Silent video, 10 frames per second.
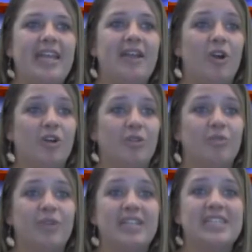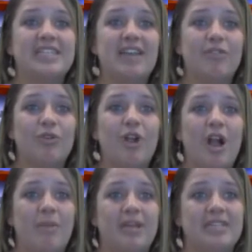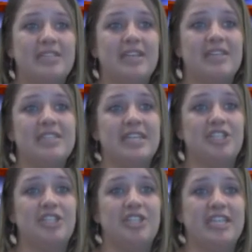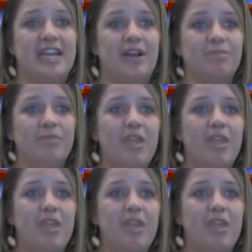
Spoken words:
Arnold read several comments sent to the town,